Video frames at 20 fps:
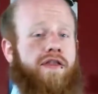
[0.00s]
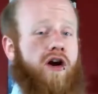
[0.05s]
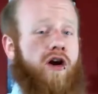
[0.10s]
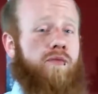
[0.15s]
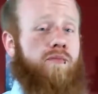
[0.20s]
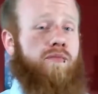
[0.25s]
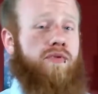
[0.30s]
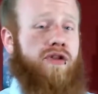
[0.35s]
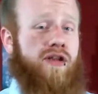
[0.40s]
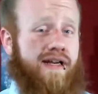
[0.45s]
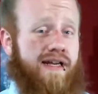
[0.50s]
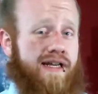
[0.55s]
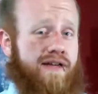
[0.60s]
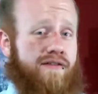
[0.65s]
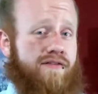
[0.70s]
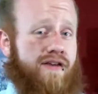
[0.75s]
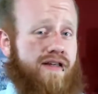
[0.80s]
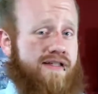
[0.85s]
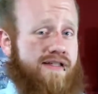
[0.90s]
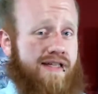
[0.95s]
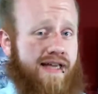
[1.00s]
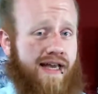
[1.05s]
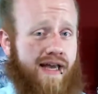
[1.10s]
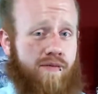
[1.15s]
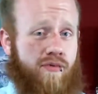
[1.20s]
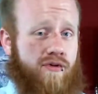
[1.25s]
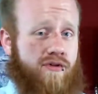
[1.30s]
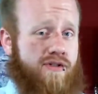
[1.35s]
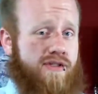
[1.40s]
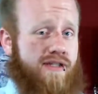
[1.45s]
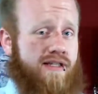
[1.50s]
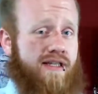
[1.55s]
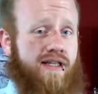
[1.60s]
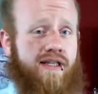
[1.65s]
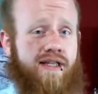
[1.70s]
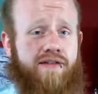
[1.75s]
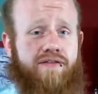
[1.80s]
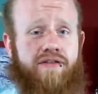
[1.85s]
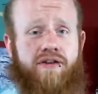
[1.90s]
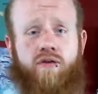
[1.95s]
are plenty of examples in the
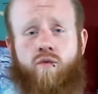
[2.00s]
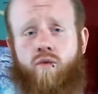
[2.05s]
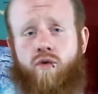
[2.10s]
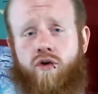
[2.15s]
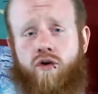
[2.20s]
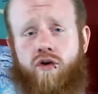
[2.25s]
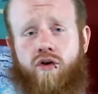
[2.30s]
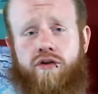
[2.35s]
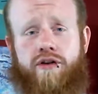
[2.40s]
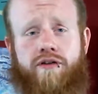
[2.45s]
living world